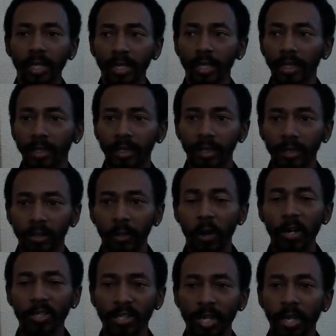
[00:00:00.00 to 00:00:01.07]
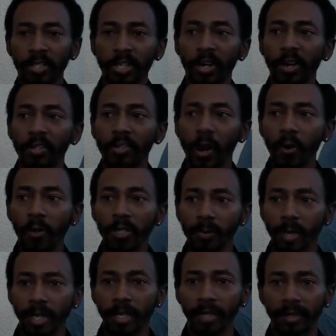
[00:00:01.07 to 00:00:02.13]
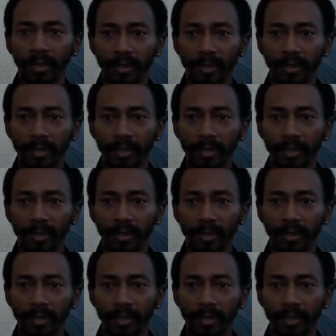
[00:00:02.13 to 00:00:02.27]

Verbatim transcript: to our sons and our daughters, man.